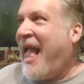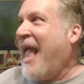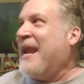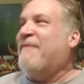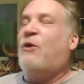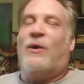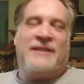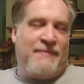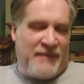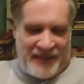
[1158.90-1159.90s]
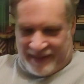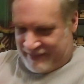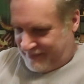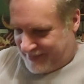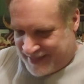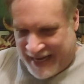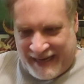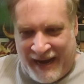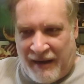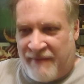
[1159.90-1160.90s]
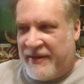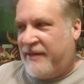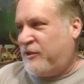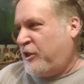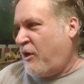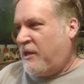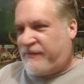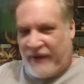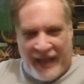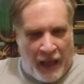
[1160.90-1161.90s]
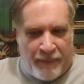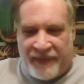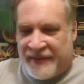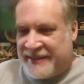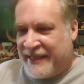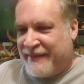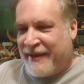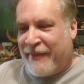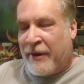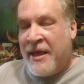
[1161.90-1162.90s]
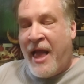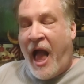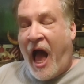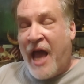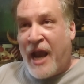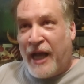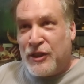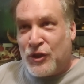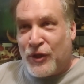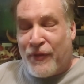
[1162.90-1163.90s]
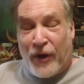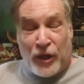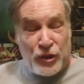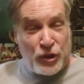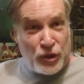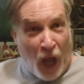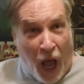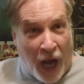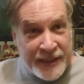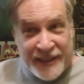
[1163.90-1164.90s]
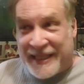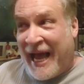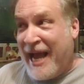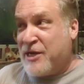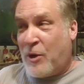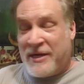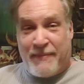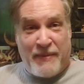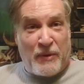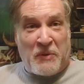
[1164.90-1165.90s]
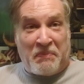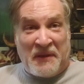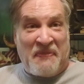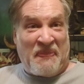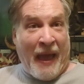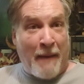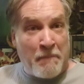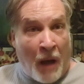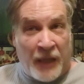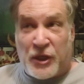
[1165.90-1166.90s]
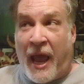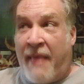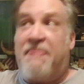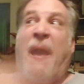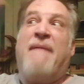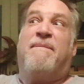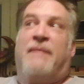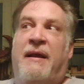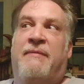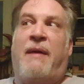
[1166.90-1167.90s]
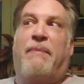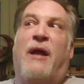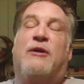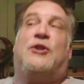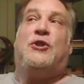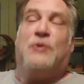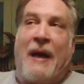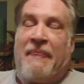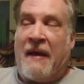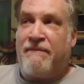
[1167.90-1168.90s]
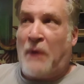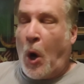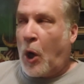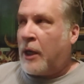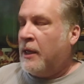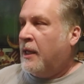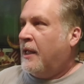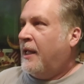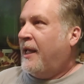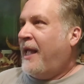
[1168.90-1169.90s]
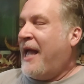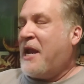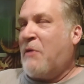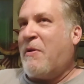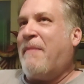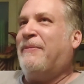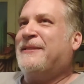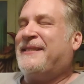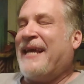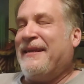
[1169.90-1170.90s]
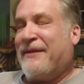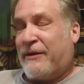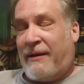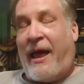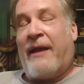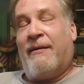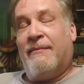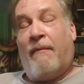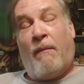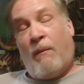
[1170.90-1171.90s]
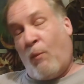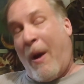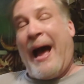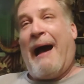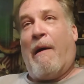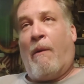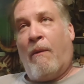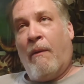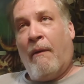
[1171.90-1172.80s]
And of course, they immediately take care of it, and she calls for help, and this, that, and the other. And I stood there shocked, because I had no idea people could bleed that much that blood could shoot out that far. And I remember standing there like, wow.